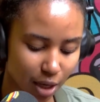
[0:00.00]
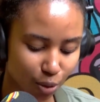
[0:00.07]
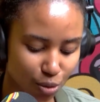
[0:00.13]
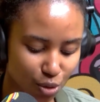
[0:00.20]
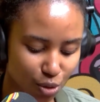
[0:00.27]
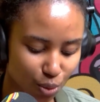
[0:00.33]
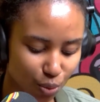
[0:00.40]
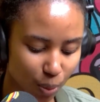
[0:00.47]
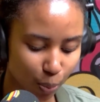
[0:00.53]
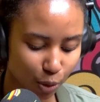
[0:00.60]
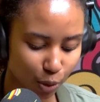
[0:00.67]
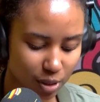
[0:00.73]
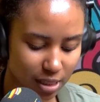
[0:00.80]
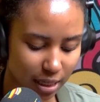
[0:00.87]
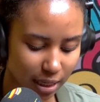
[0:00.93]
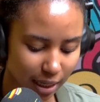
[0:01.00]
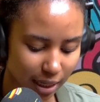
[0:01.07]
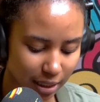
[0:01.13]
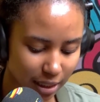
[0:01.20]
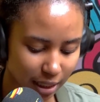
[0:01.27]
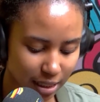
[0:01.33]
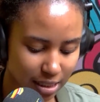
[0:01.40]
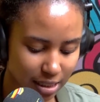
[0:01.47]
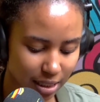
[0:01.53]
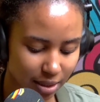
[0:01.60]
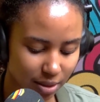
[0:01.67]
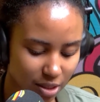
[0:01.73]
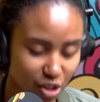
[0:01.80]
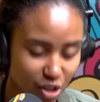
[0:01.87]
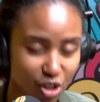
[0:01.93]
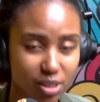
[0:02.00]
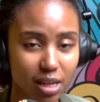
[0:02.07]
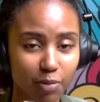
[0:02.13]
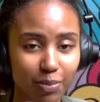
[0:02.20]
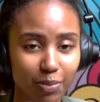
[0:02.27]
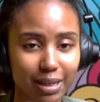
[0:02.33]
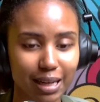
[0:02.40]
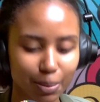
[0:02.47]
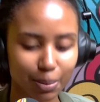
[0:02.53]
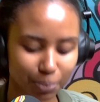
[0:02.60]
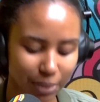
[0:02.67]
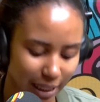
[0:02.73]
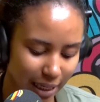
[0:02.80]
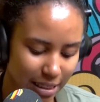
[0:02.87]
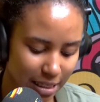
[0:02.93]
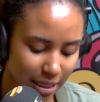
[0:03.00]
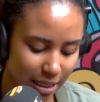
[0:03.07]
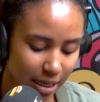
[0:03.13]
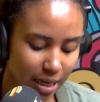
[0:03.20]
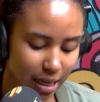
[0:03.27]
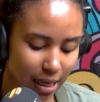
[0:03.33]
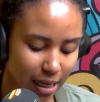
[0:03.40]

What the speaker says: And also, reports are indicating teachers have been implicated